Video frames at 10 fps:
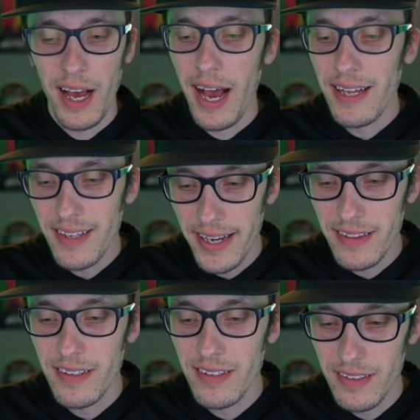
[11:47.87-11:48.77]
I like
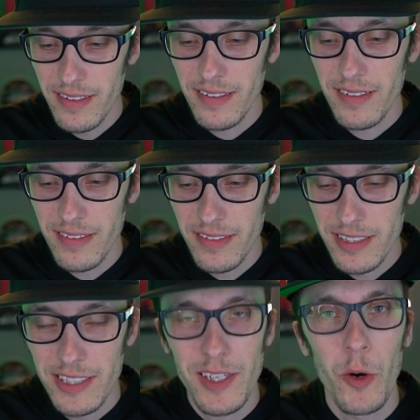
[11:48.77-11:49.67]
the
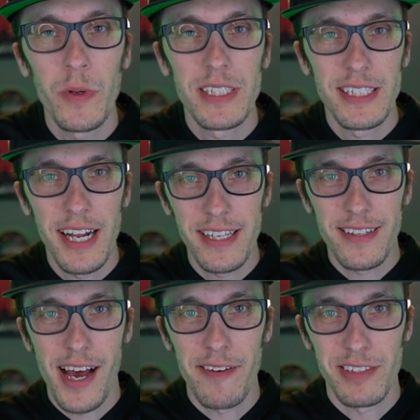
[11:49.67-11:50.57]
slow and steady
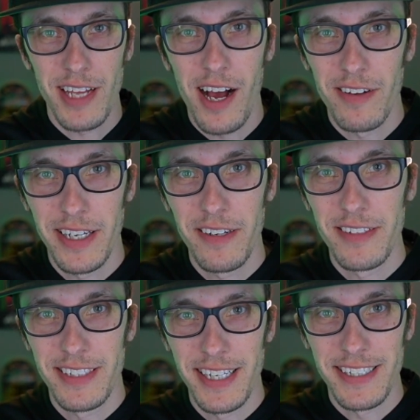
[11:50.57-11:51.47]
lifestyle here in
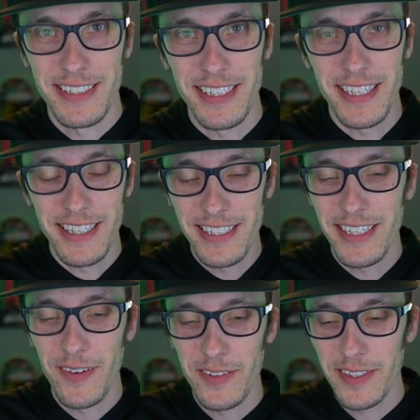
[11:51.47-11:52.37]
Tennessee. And
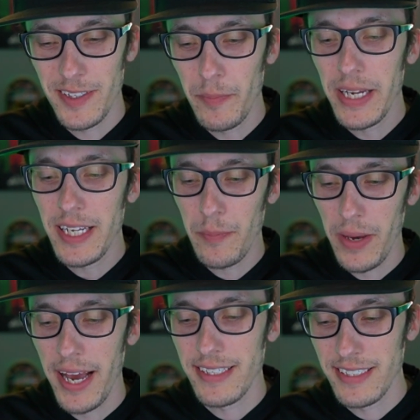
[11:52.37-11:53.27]
the media
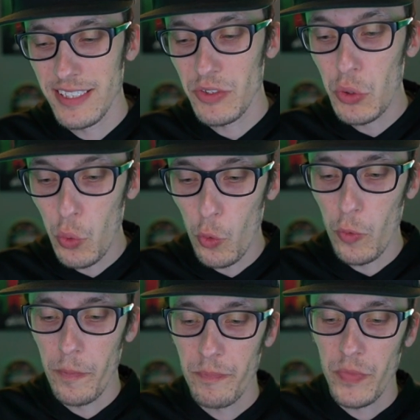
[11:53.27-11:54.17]
pass is cool,
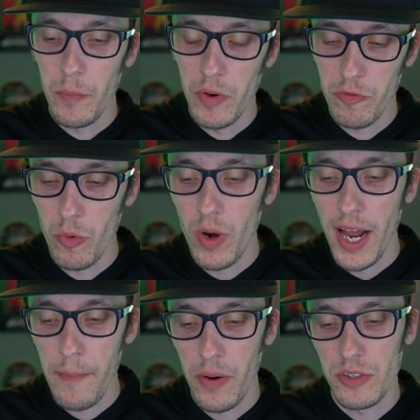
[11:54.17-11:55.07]
but for what
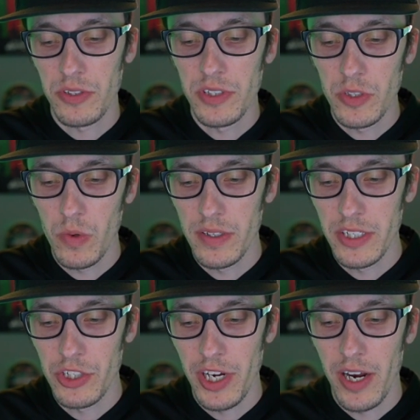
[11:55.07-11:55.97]
I personally do on this
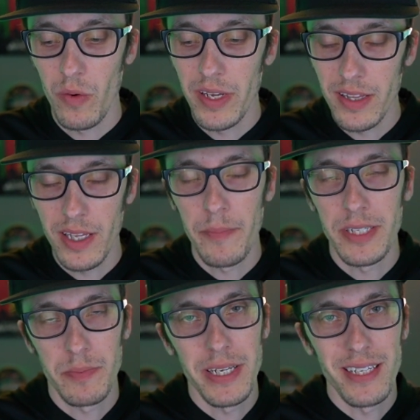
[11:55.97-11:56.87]
channel, it
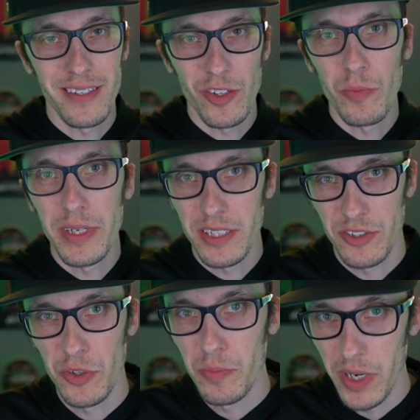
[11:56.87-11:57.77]
limits me a little bit
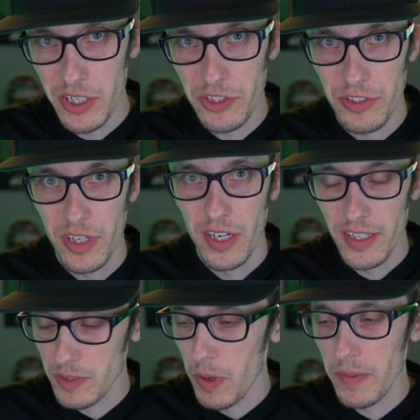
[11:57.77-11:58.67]
too much.
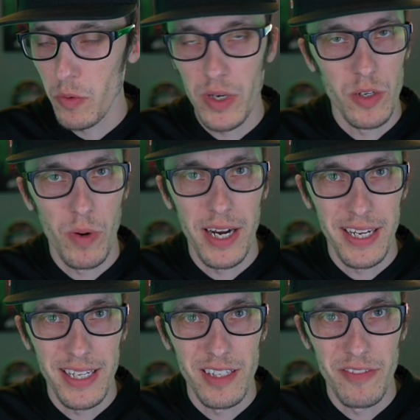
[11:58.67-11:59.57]
This is probably a weird way to
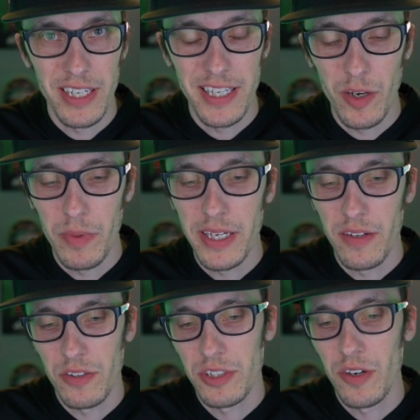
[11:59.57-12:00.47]
end the video, but
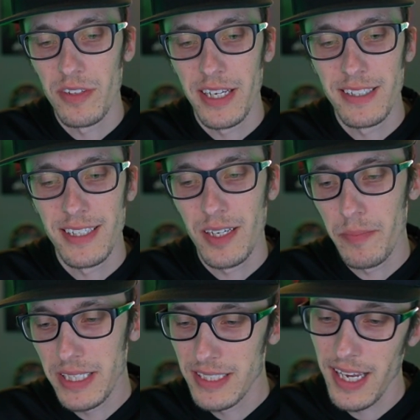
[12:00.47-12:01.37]
there's certain things that can
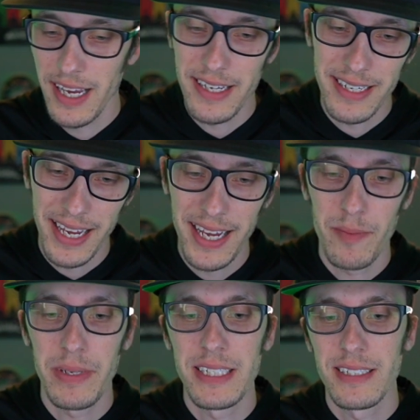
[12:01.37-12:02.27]
be said and can't
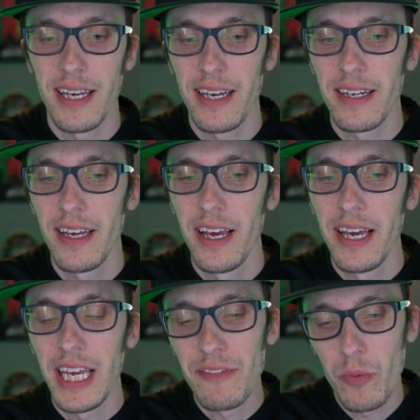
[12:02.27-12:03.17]
be said.
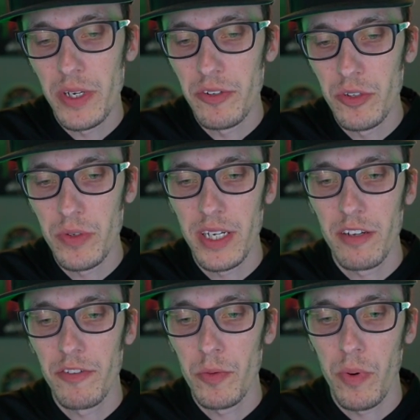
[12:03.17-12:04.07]
Even when you do get to
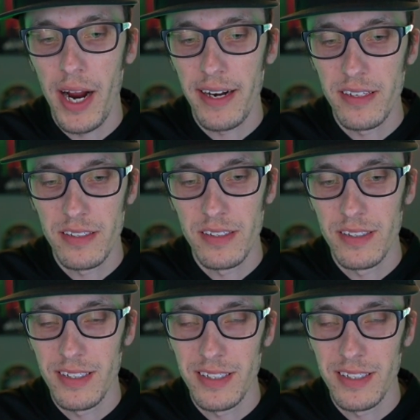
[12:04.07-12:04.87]
view practices, it's